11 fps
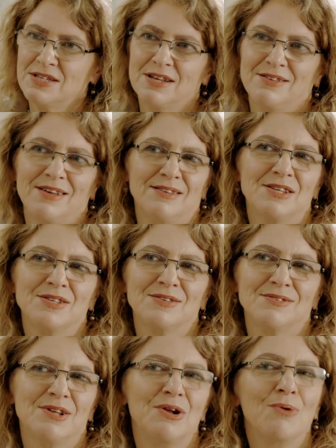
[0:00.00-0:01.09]
is that it
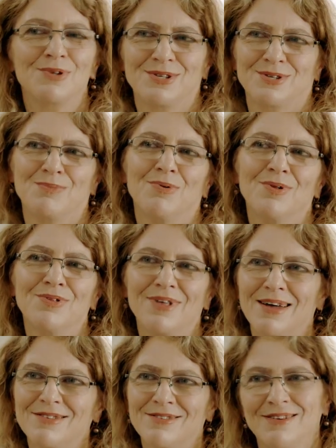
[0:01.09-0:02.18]
is noticeable
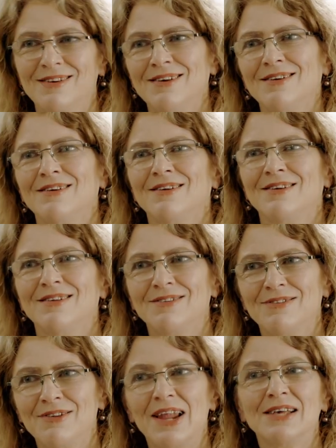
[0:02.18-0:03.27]
that
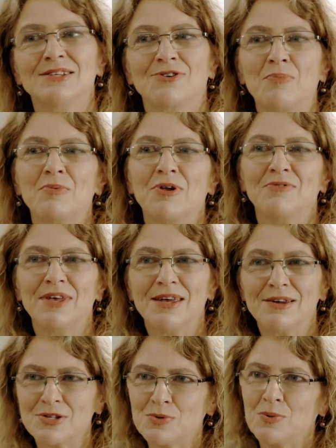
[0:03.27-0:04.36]
the last couple of
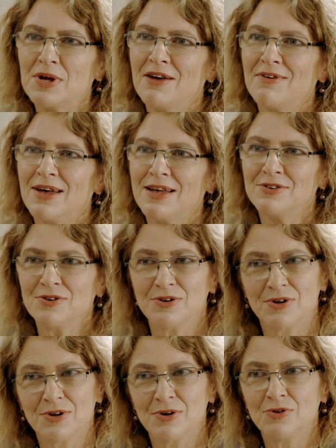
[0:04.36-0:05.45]
years we have had
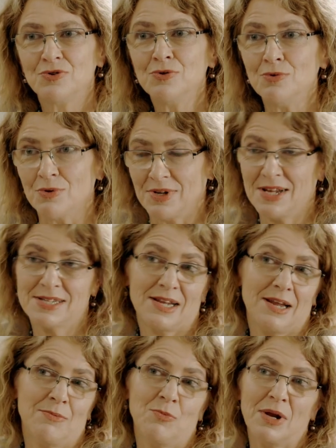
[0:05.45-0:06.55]
two Nils
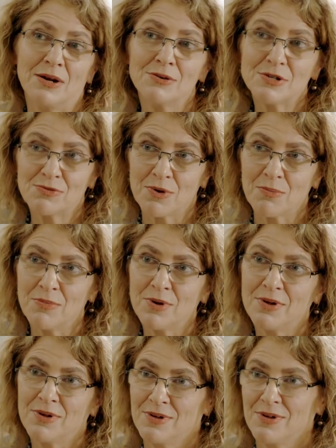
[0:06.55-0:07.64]
Klim winners from
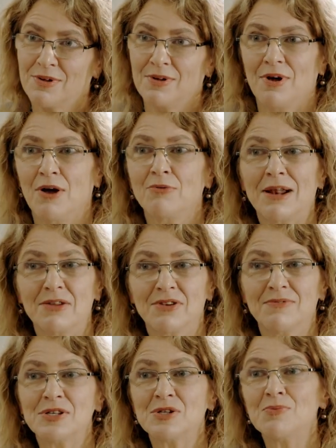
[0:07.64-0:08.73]
a
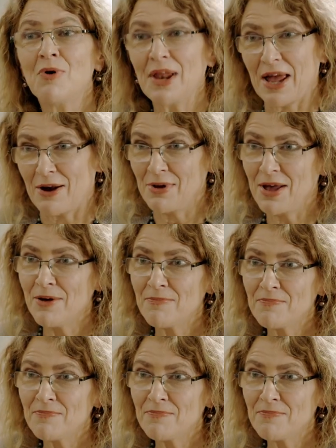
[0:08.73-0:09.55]
relatively small area.